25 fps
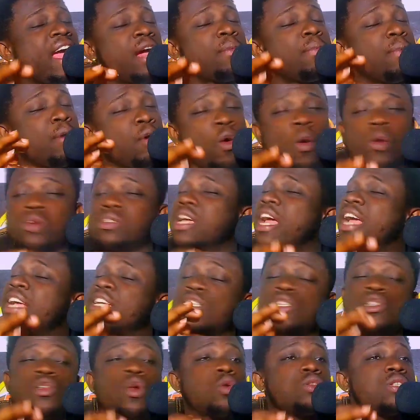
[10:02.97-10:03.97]
because
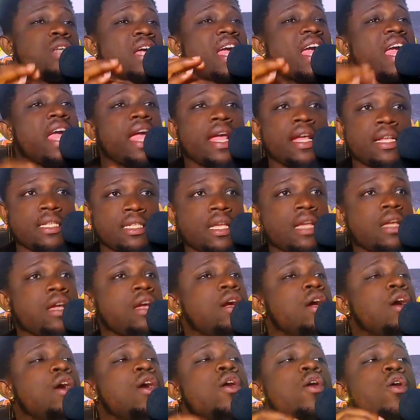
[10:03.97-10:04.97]
it's not easy
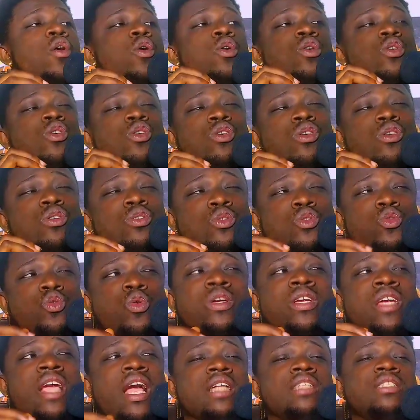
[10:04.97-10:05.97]
to
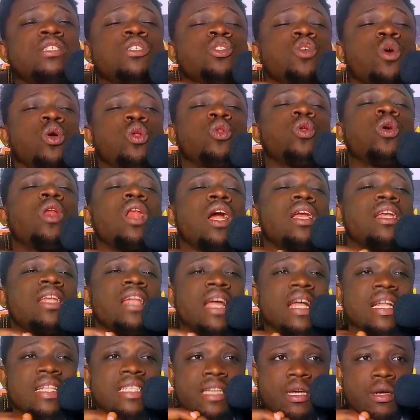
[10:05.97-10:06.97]
get your dollar
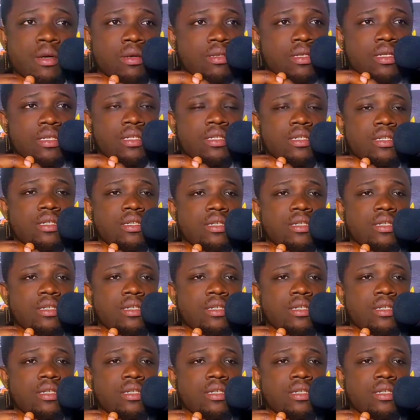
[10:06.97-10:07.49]
details.